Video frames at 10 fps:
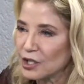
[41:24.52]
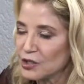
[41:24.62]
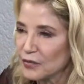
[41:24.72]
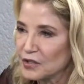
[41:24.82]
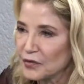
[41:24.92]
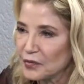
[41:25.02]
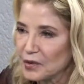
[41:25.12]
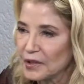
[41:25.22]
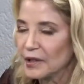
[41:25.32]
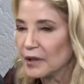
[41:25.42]
So you have
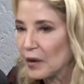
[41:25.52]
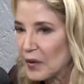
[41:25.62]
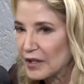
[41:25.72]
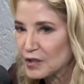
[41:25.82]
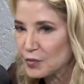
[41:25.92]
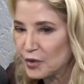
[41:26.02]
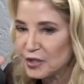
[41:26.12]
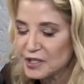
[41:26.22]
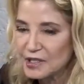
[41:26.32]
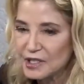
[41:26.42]
different,
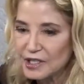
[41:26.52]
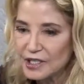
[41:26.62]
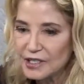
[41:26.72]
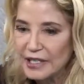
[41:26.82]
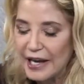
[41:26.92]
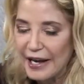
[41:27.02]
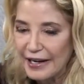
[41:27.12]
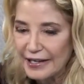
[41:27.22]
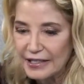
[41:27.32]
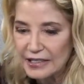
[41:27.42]
experiences,
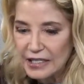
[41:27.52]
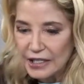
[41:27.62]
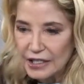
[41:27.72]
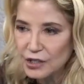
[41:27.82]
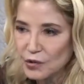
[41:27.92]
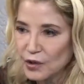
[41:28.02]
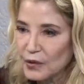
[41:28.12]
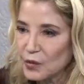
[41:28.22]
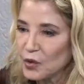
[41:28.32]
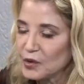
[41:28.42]
and you look
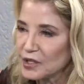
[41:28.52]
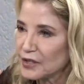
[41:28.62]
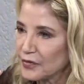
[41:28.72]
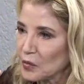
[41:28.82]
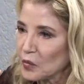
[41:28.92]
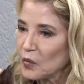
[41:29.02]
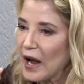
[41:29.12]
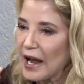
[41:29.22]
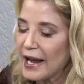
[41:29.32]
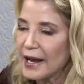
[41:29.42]
at the world a different
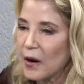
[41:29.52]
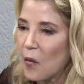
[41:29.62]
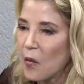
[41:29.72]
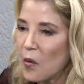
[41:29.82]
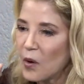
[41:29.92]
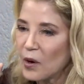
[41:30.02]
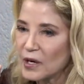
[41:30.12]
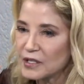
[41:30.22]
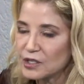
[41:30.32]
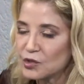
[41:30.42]
way. Or
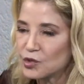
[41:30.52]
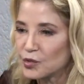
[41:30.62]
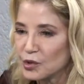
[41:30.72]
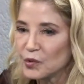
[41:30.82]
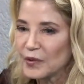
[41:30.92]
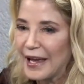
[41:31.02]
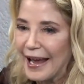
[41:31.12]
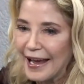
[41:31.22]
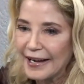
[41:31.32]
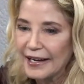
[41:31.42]
is it true
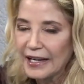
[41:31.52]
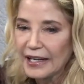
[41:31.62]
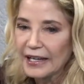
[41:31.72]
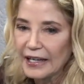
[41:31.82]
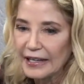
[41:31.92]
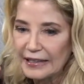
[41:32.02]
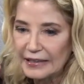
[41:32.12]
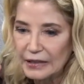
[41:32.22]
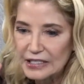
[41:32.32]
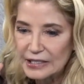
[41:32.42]
that
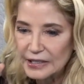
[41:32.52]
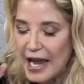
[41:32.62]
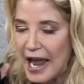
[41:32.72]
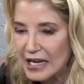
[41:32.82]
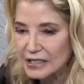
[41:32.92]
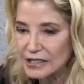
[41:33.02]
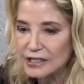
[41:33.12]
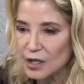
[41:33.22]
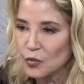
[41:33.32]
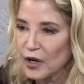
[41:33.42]
the city has in
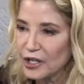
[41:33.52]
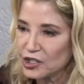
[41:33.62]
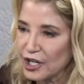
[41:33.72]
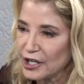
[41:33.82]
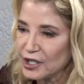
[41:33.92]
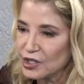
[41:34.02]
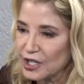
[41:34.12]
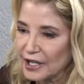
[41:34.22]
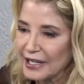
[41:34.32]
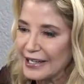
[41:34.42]
some way
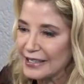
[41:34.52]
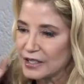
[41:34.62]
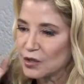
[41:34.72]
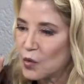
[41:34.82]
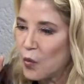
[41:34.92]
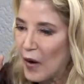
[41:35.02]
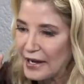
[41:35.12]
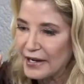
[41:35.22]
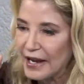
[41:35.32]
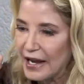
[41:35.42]
changed and it isn't
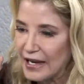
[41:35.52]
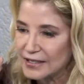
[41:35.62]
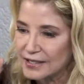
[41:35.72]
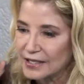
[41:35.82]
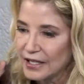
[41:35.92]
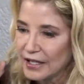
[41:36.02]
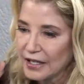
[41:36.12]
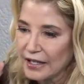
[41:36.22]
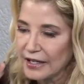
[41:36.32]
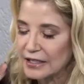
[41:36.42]
quite as
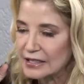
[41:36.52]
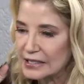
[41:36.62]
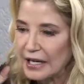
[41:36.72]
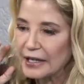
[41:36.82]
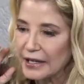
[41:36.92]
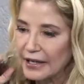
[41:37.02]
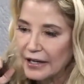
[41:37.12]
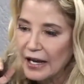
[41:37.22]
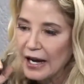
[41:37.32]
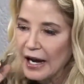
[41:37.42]

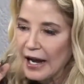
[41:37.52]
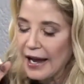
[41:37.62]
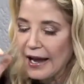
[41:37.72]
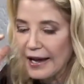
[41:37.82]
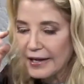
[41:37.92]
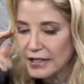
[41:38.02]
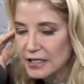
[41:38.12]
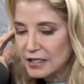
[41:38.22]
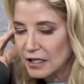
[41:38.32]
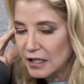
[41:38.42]
exciting?
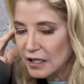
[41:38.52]
And,